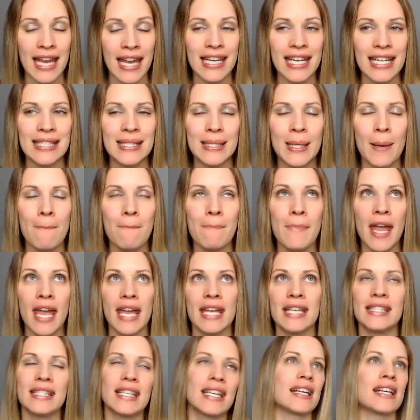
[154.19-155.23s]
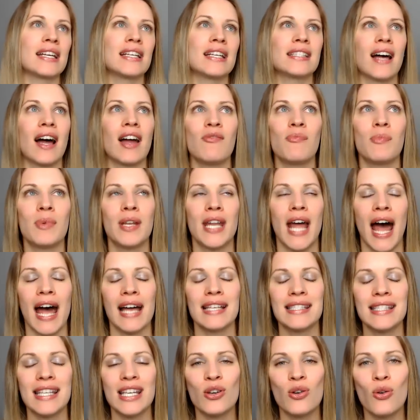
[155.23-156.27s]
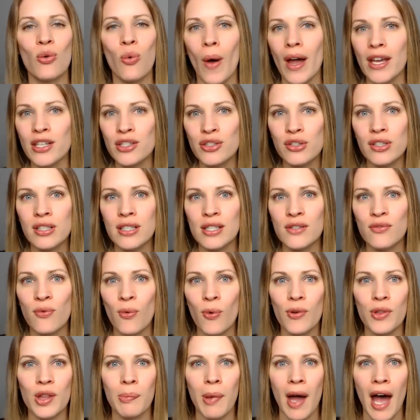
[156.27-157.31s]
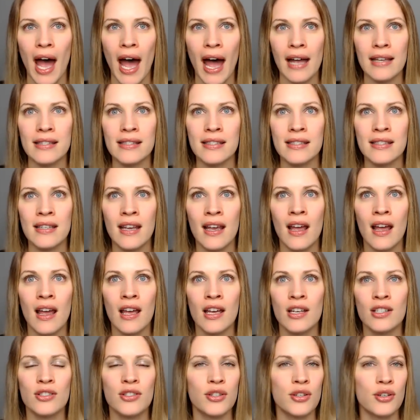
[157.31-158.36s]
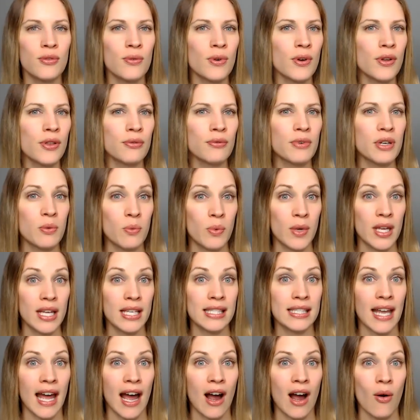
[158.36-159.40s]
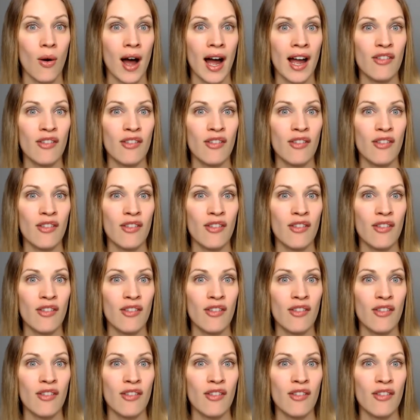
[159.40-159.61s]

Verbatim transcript: And it's amazing because I've been asking questions for the past 2 or 3 weeks now.